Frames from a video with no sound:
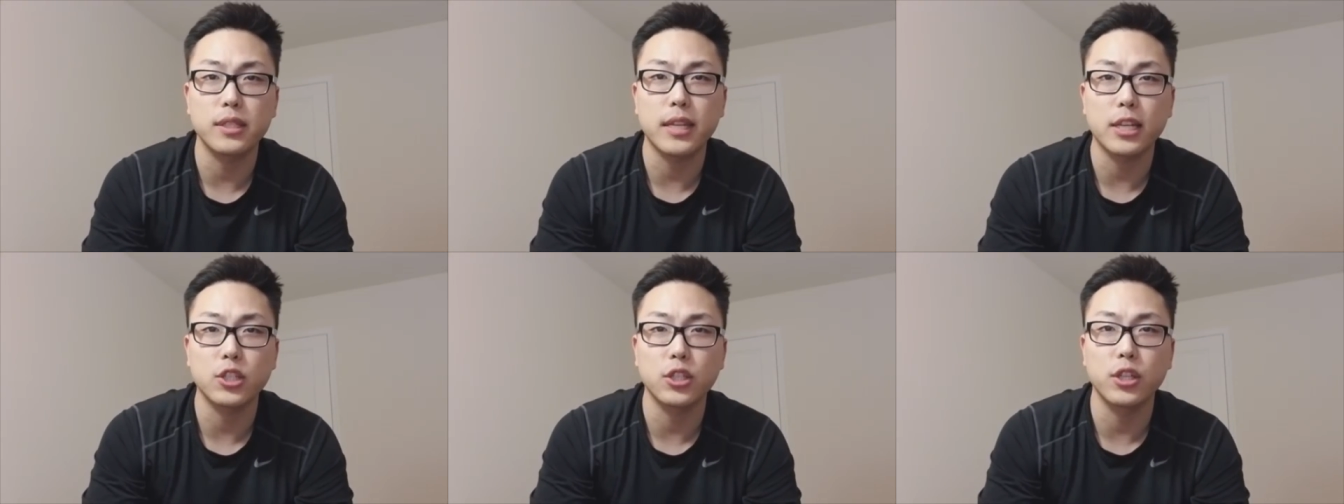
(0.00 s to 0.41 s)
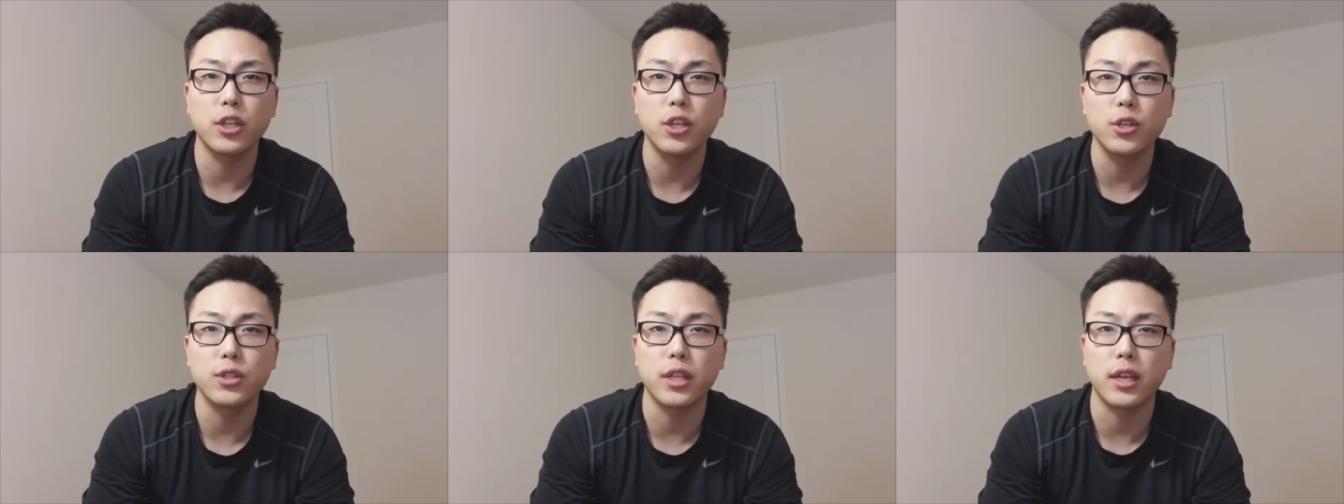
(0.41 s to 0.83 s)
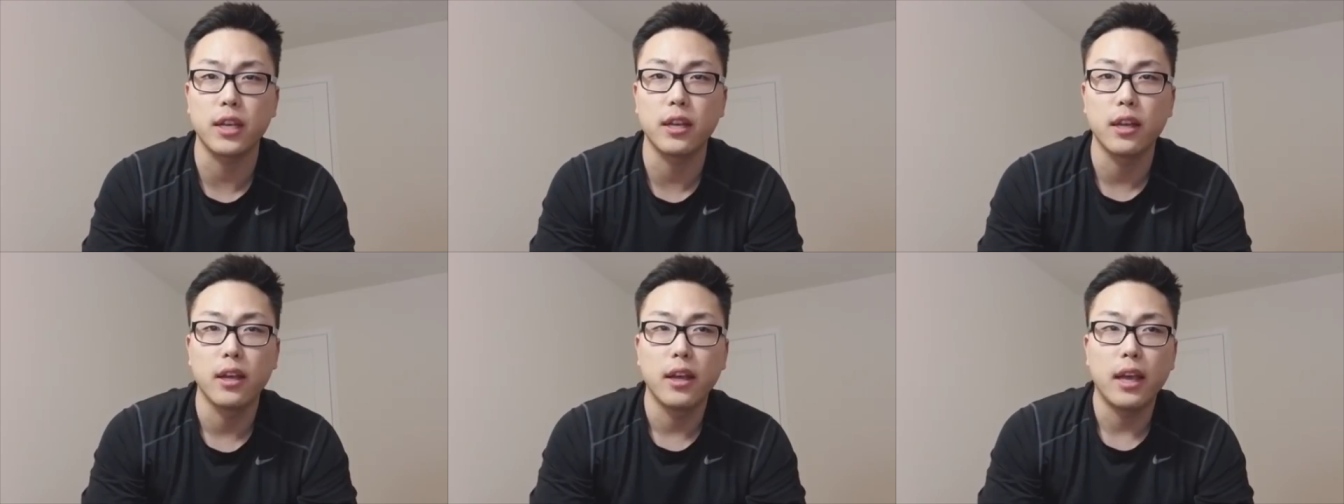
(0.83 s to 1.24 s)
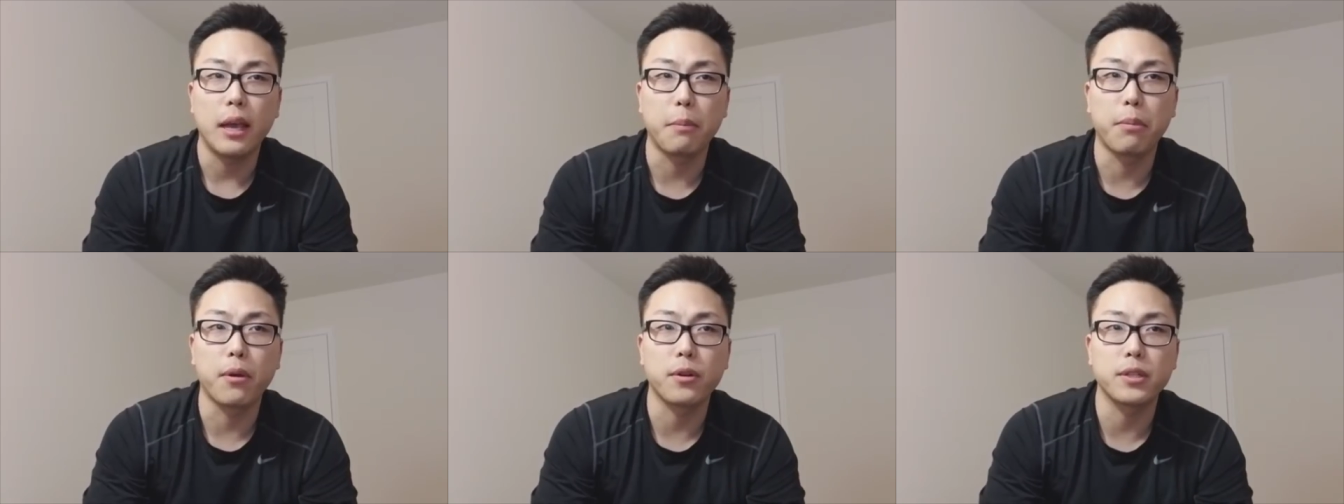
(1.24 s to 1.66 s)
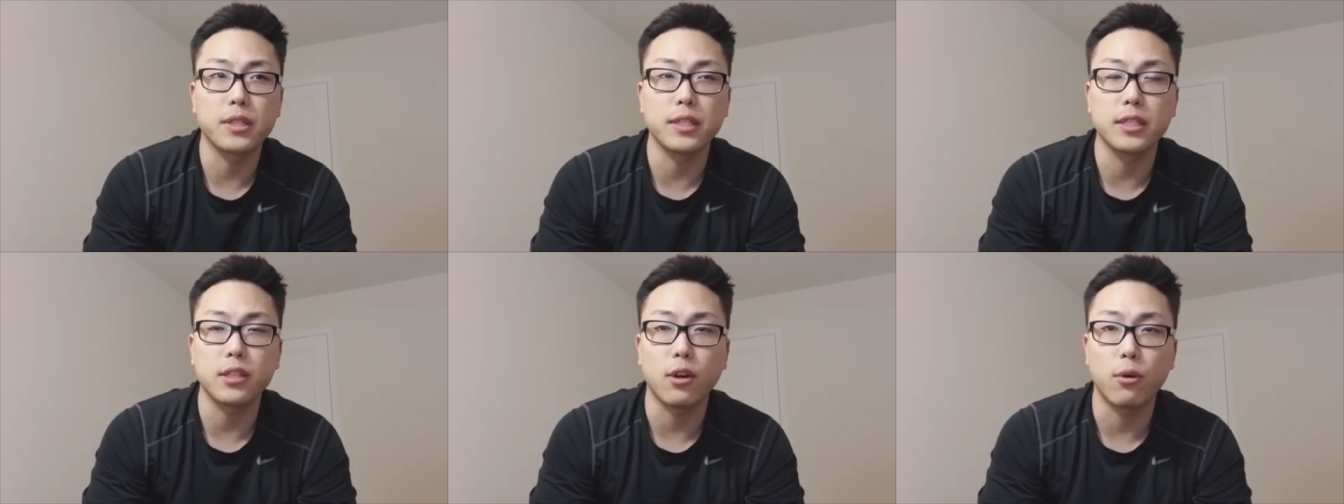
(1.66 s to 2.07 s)
It's actually using a
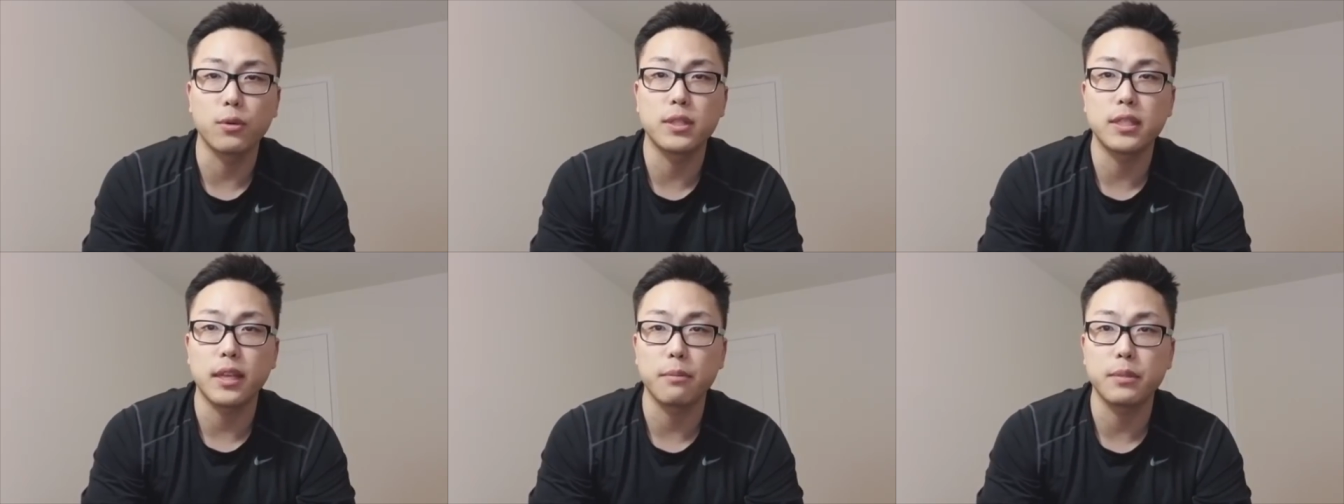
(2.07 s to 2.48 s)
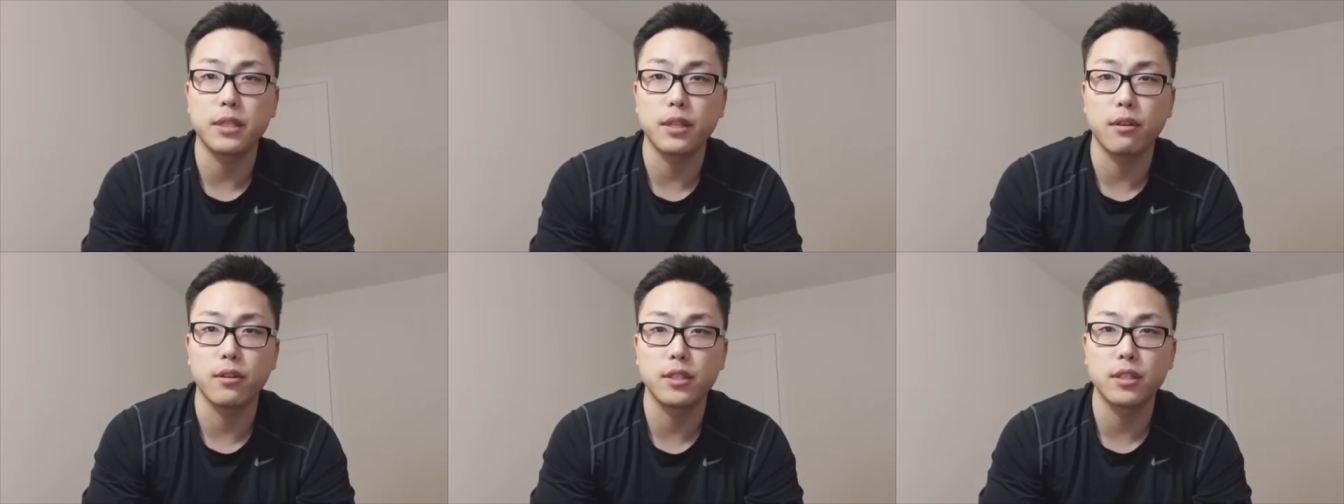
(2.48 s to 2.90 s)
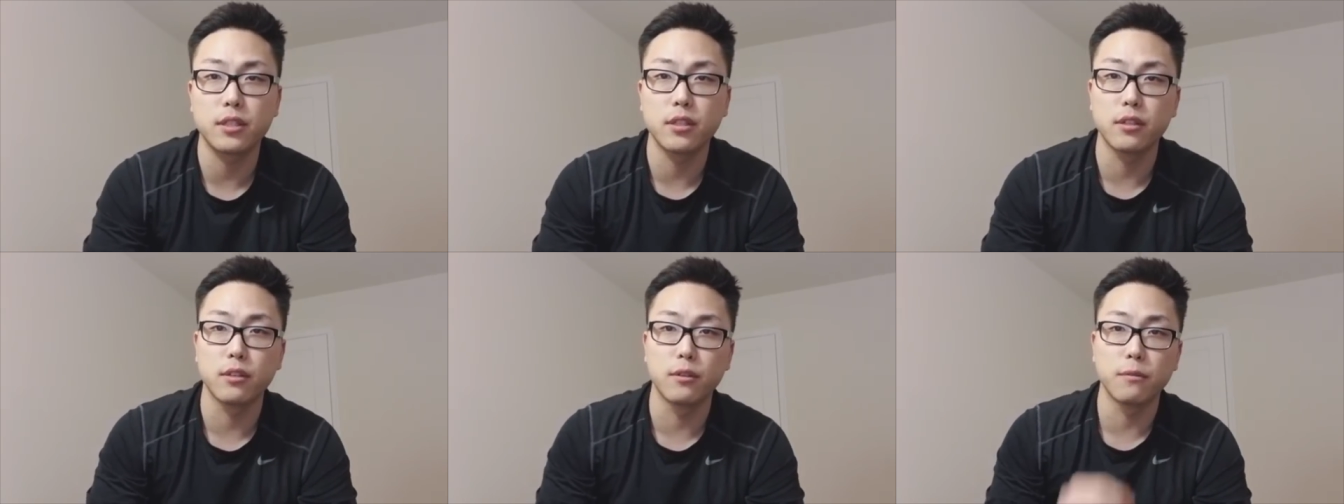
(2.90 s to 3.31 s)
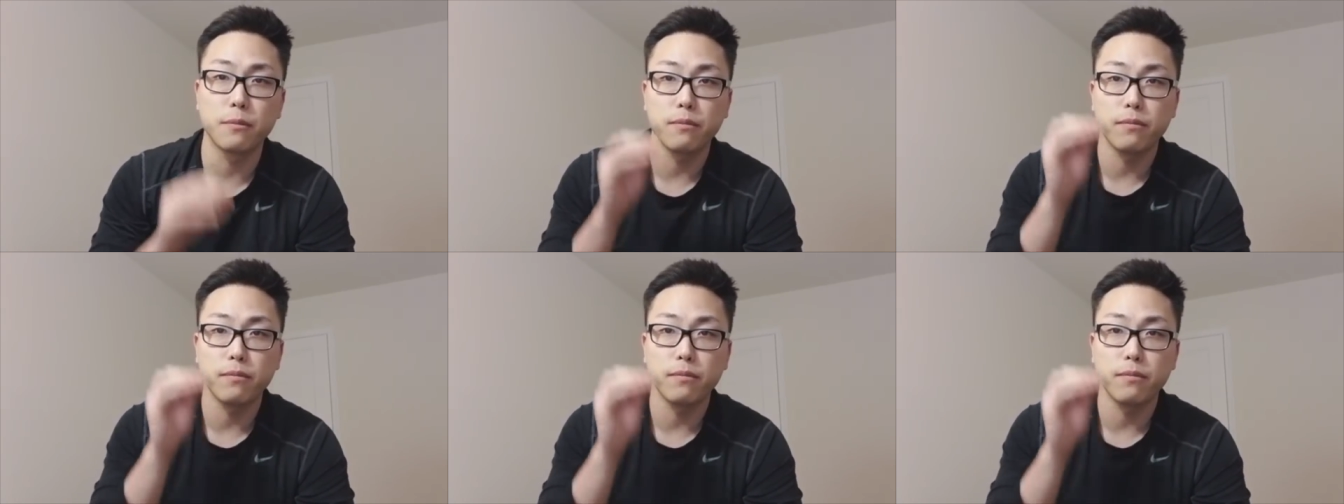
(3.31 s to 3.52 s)
person's own stem cells to